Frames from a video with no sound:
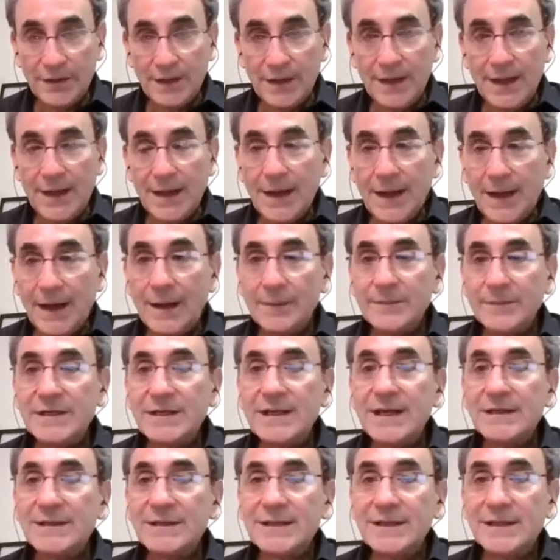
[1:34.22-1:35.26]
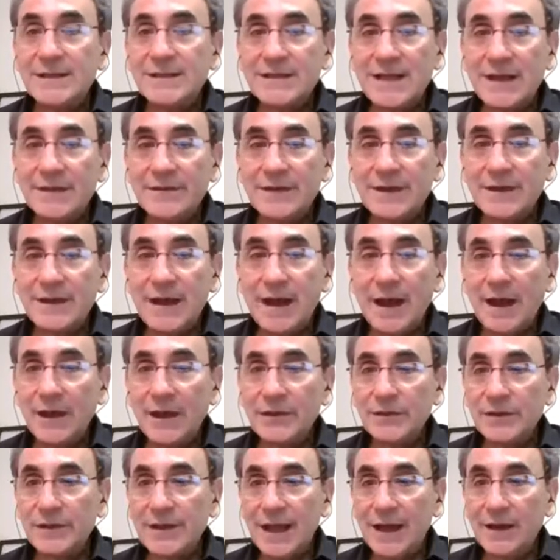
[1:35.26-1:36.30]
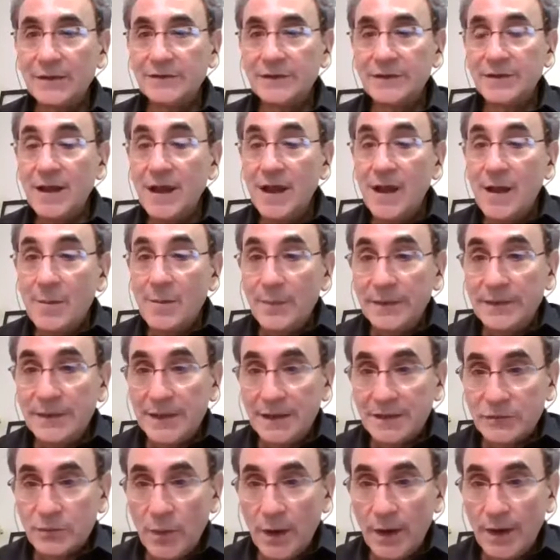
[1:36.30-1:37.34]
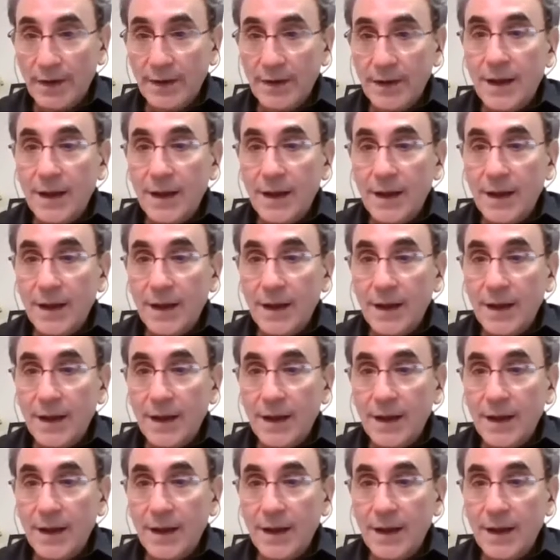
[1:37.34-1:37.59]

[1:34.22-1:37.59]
um, to get to the seven hundred thousand. But guess what?